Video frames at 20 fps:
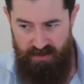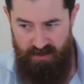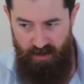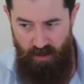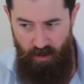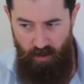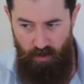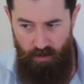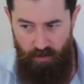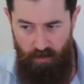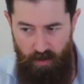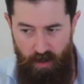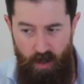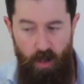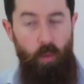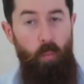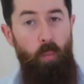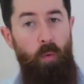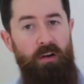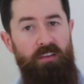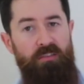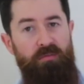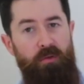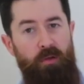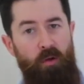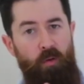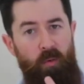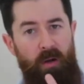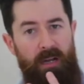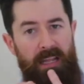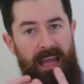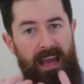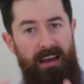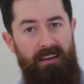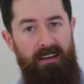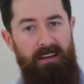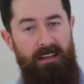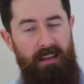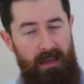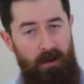So what if we already
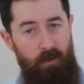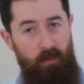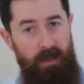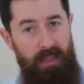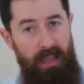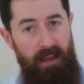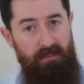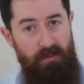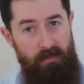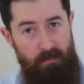have